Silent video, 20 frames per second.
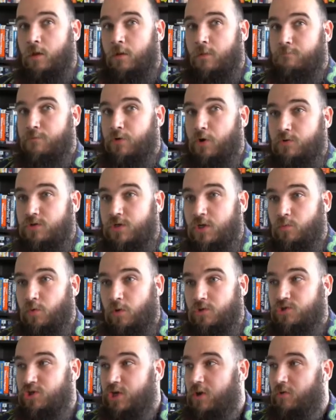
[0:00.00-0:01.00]
Progen
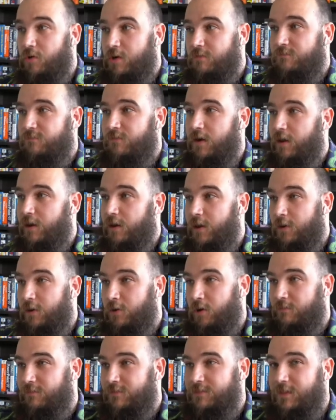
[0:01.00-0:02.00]
will generate file, and
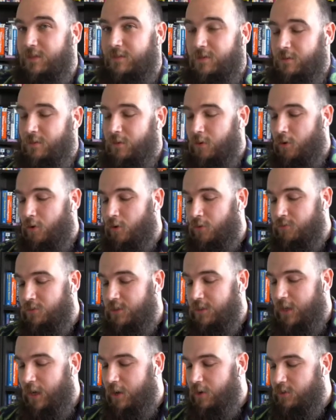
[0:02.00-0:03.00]
all of a sudden, on
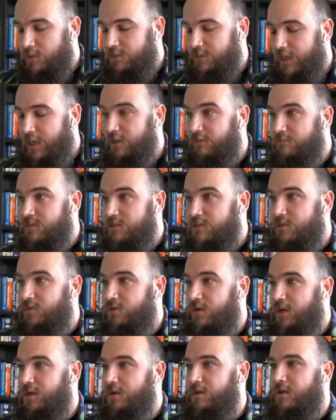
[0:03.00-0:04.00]
the other side of the
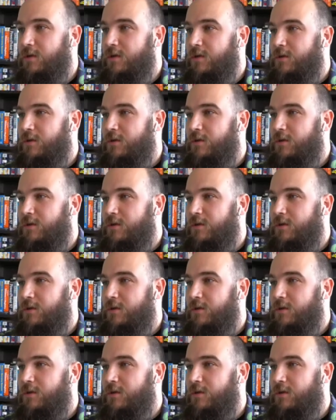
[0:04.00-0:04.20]
screen,